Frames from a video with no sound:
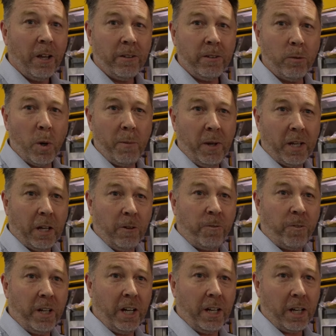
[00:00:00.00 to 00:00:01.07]
where we can
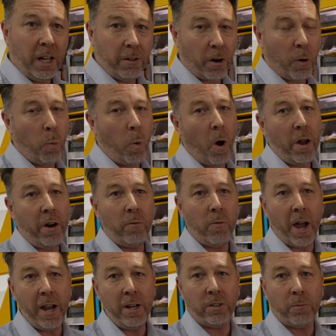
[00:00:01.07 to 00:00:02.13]
fit in either a wider
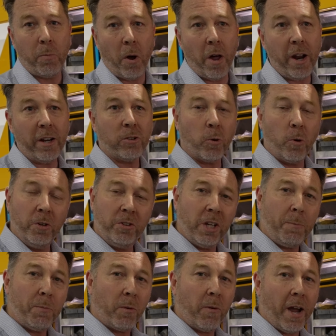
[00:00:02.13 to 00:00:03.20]
range of product or a
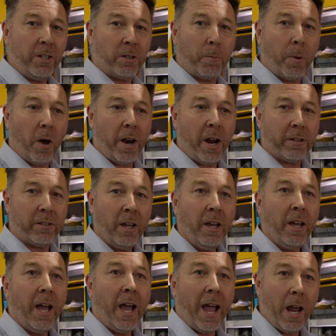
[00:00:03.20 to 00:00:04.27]
deeper range of product,
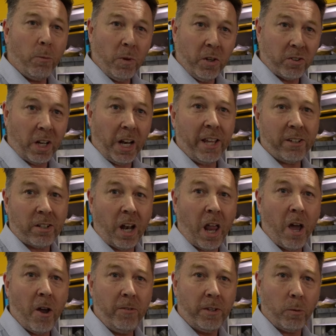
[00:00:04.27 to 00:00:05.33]
and there's less
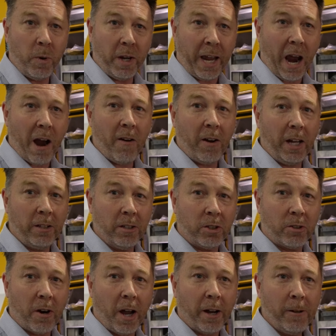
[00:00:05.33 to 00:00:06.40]
load that we're carrying in the
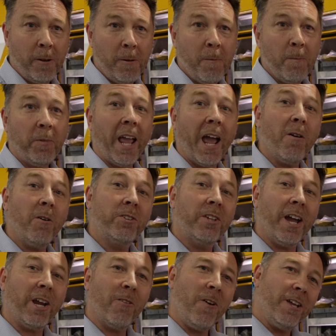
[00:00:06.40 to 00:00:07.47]
truck. Now I'll
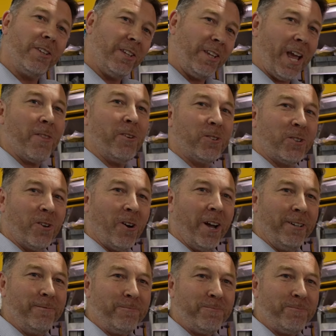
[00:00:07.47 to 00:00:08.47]
take you around to the other side.